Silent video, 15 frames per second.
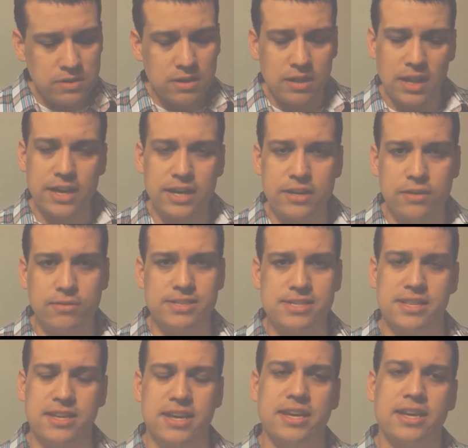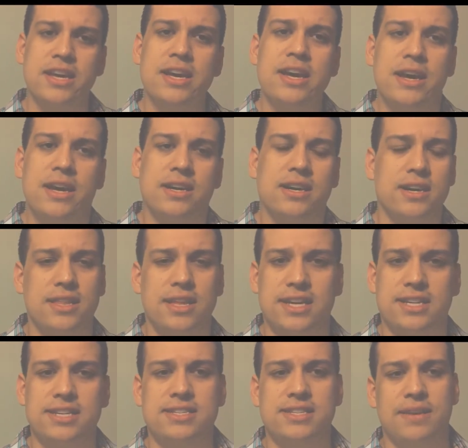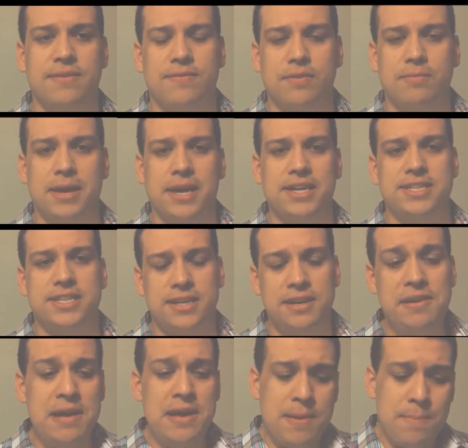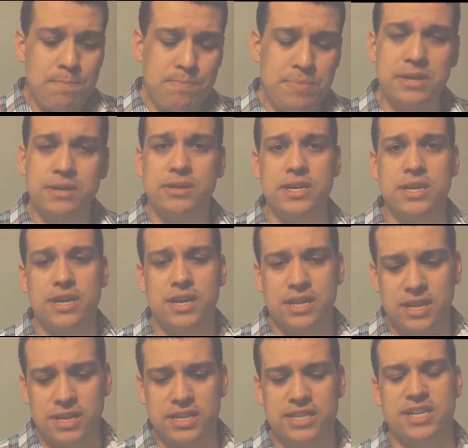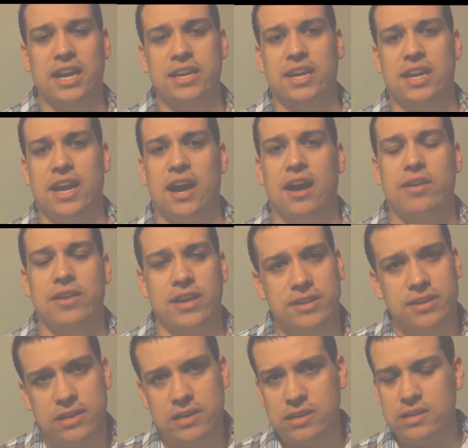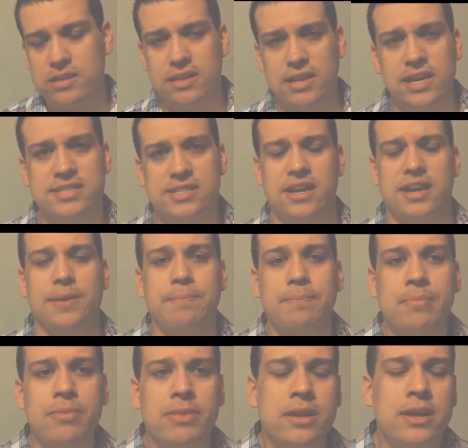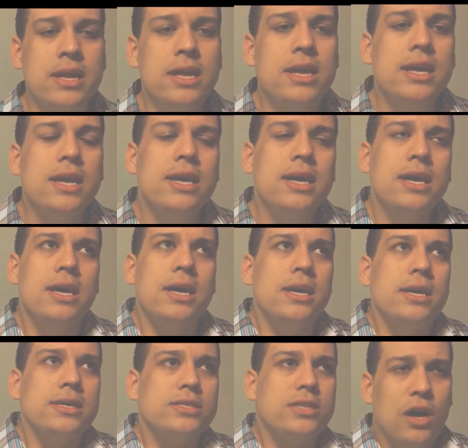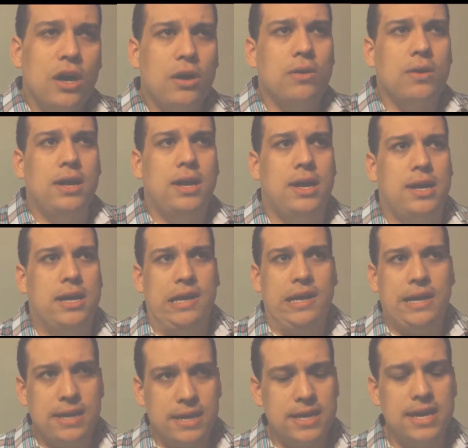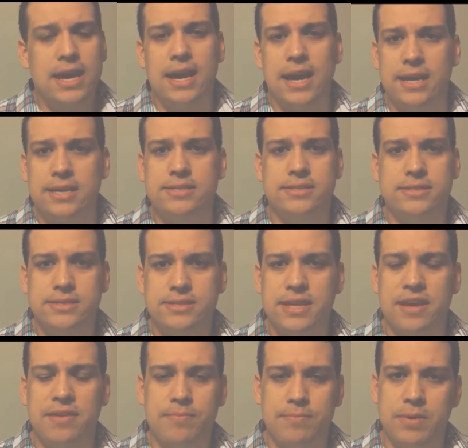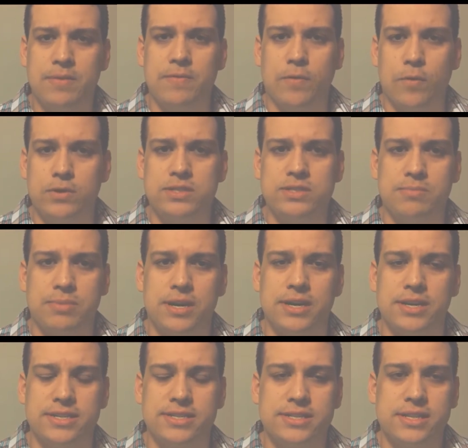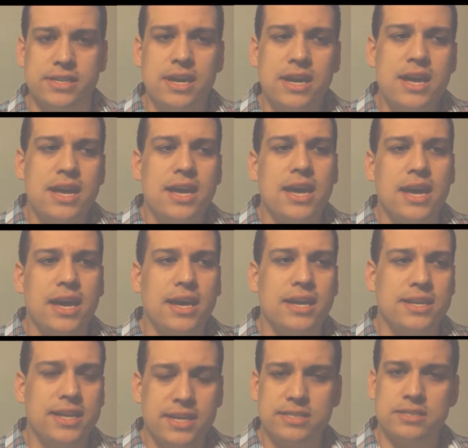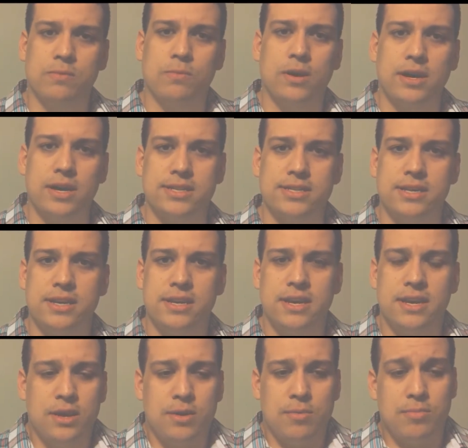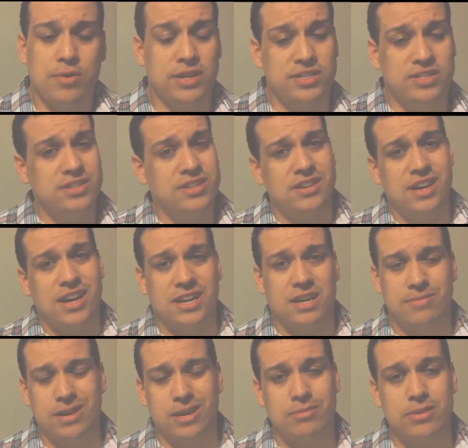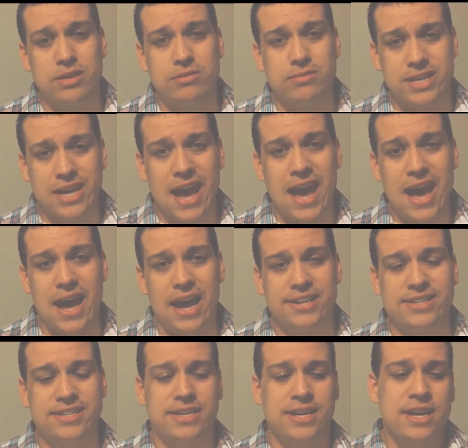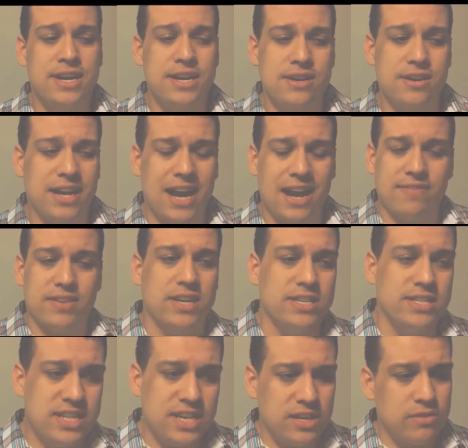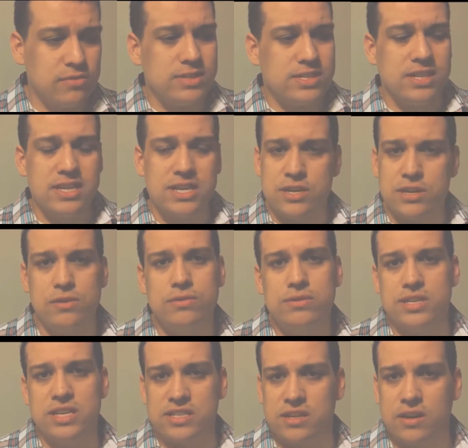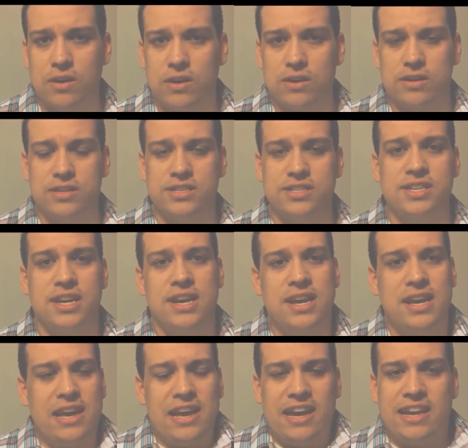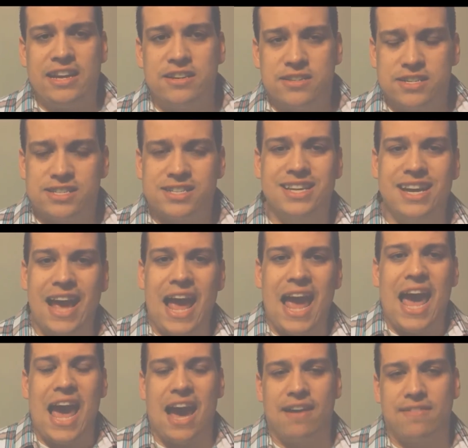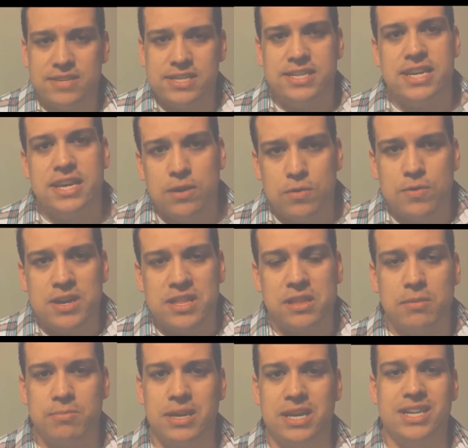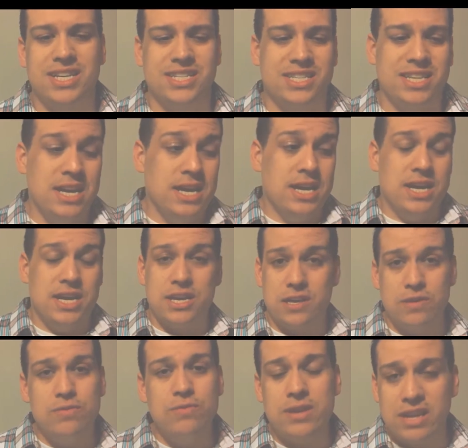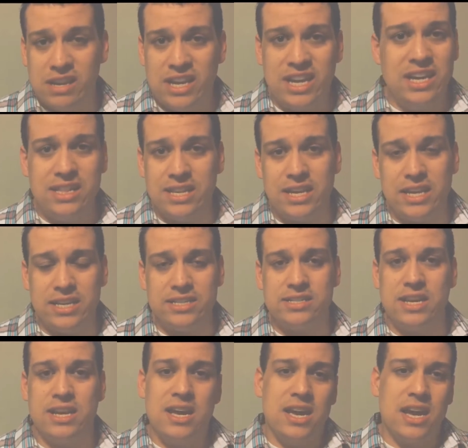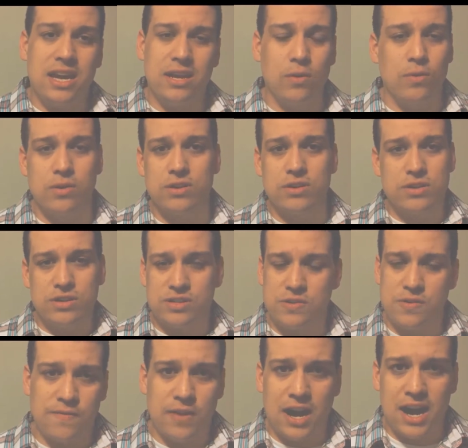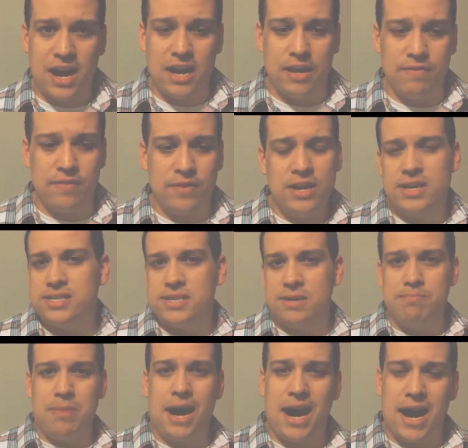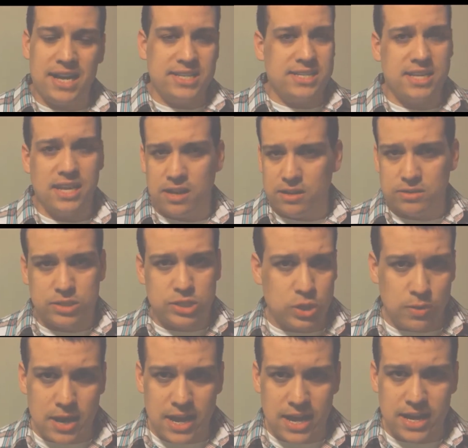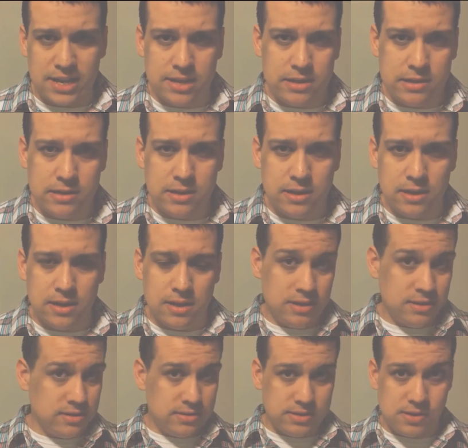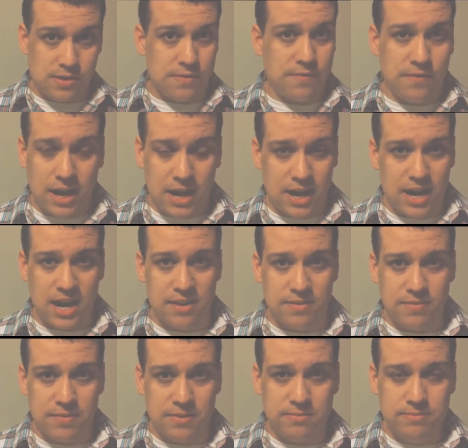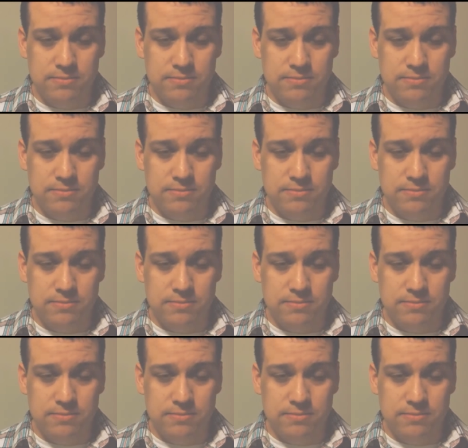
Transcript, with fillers: let it do its thing, collect its information, bill you, and then you take it out, and that's it. So, yeah, they've been forced upon us. And guess what? Pretty soon you're not going to be able to use cash. You're going to have to continuously use these cards, and you're just going to have to deal with it because you need these in order to survive, to buy, sell, trade, survive.